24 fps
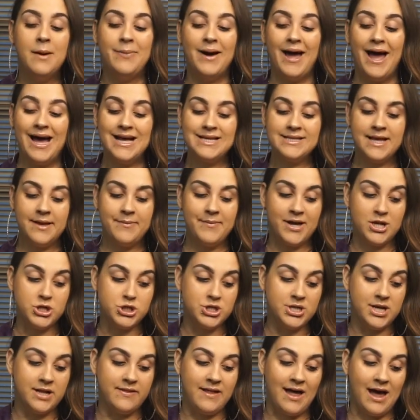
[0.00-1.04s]
But as I
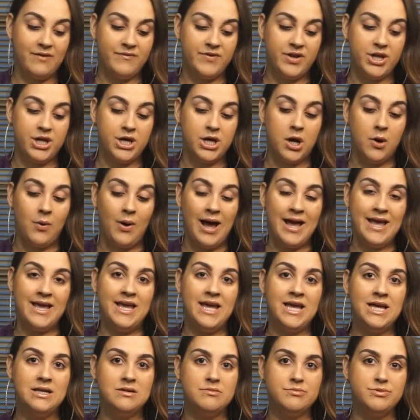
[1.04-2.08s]
mentioned in that video, I
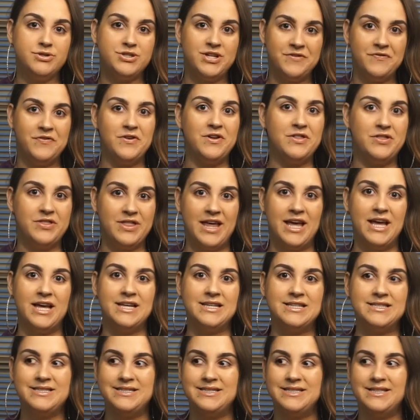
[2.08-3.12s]
eat different
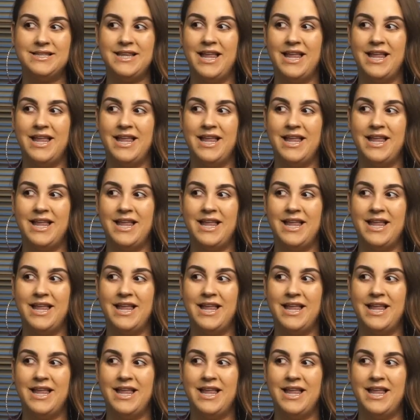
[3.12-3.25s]
things,